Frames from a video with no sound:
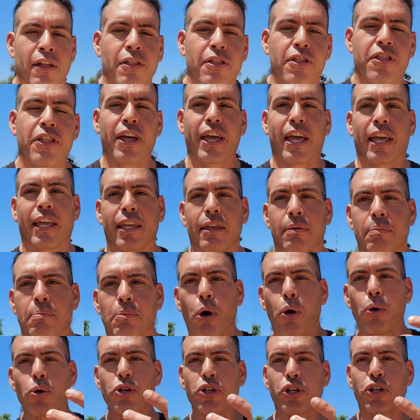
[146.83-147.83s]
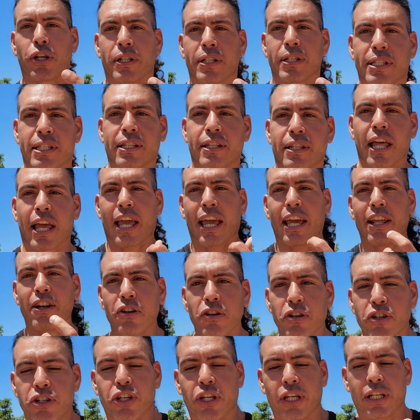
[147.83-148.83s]
The emotions, the
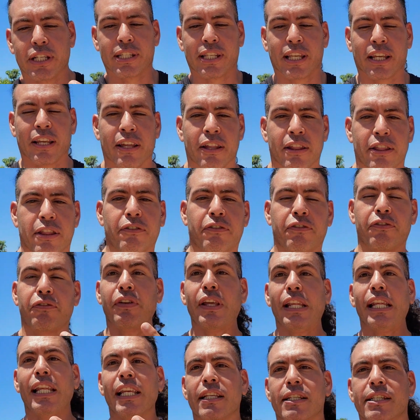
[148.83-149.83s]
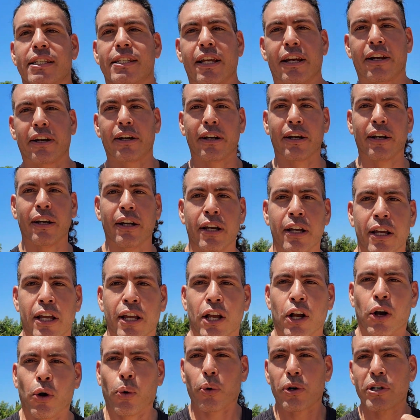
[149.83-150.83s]
energies, the feelings there
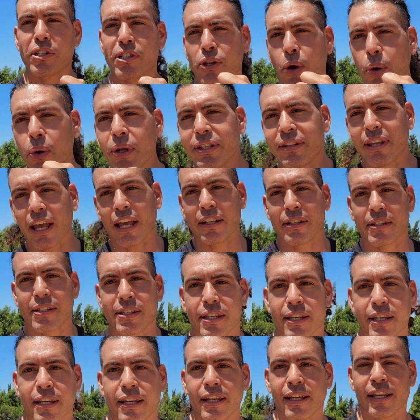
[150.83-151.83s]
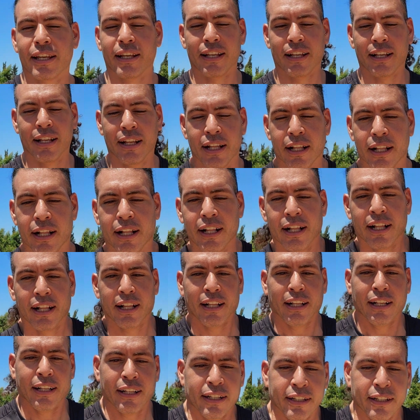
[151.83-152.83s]
were so intense.
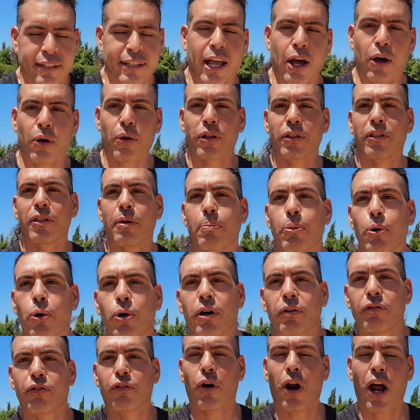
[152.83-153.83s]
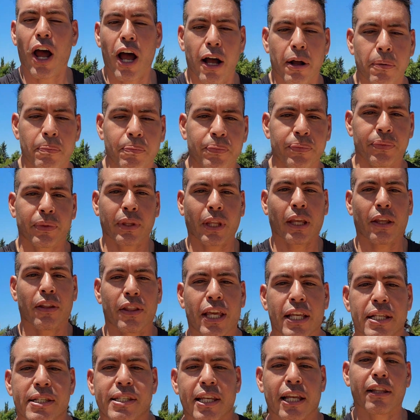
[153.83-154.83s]
Now, in the book of Ra,
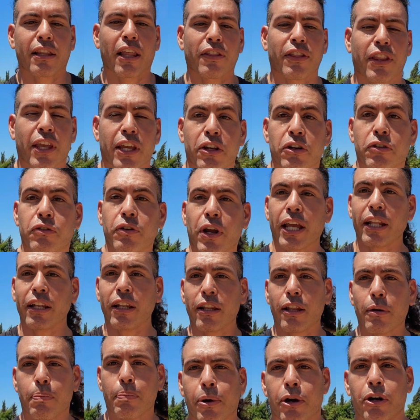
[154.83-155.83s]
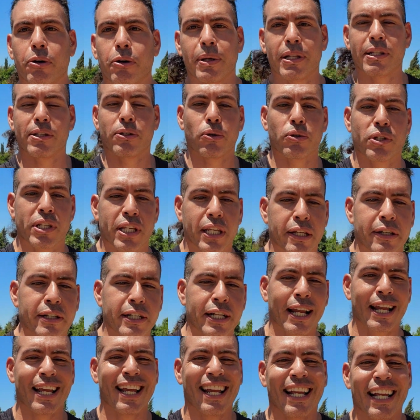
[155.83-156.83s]
they said that they created the pyramids using
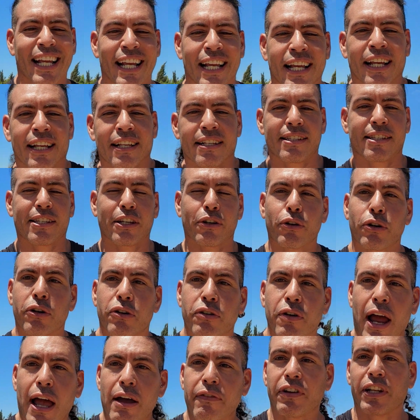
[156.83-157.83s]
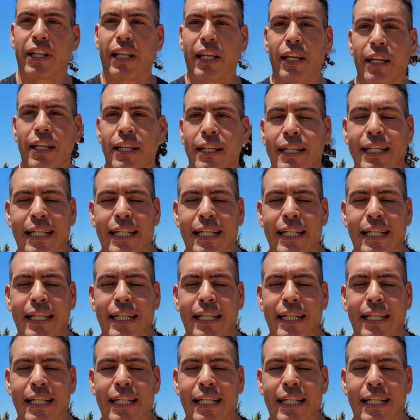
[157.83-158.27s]
zero gravity